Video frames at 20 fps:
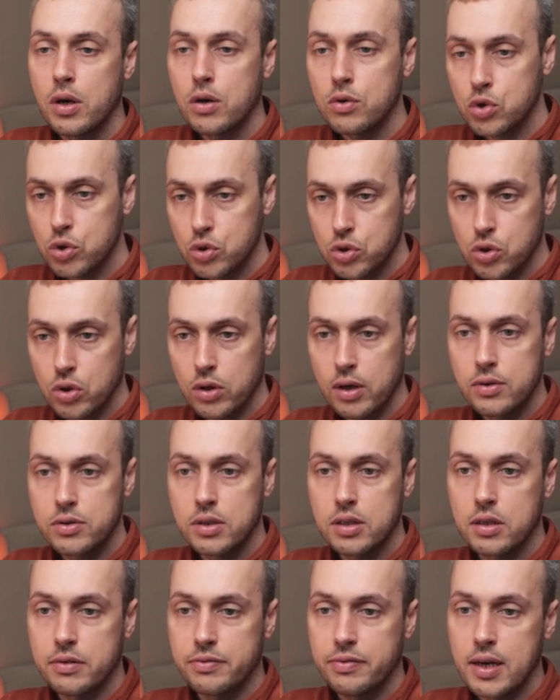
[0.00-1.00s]
we also saw how
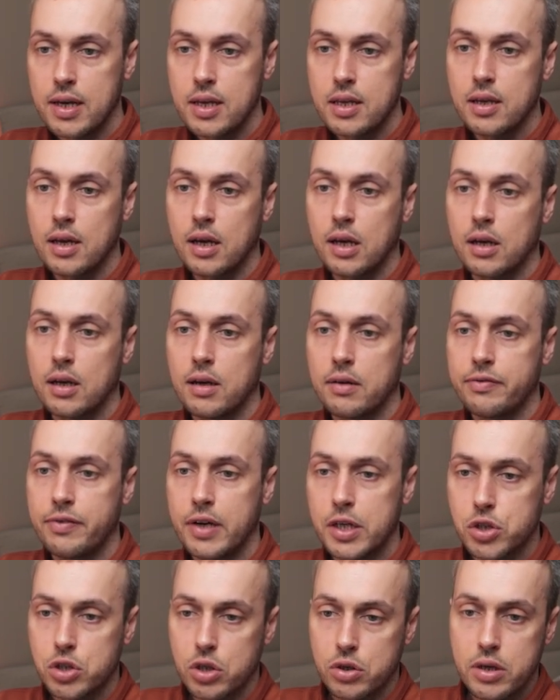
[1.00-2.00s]
to define a
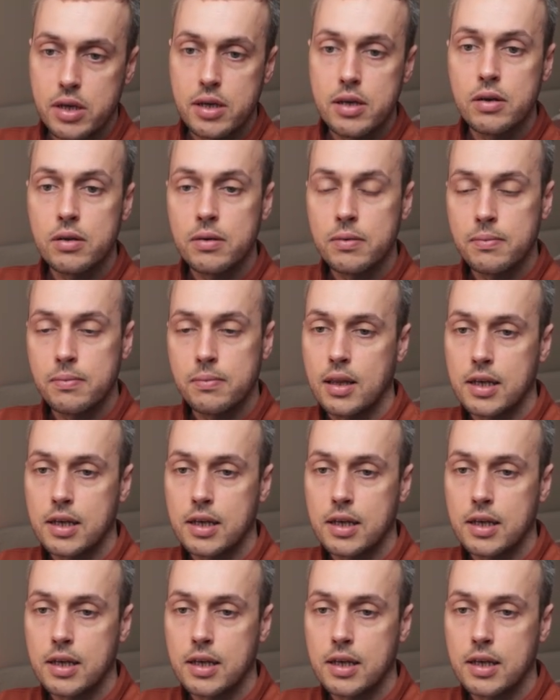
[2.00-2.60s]
fixture here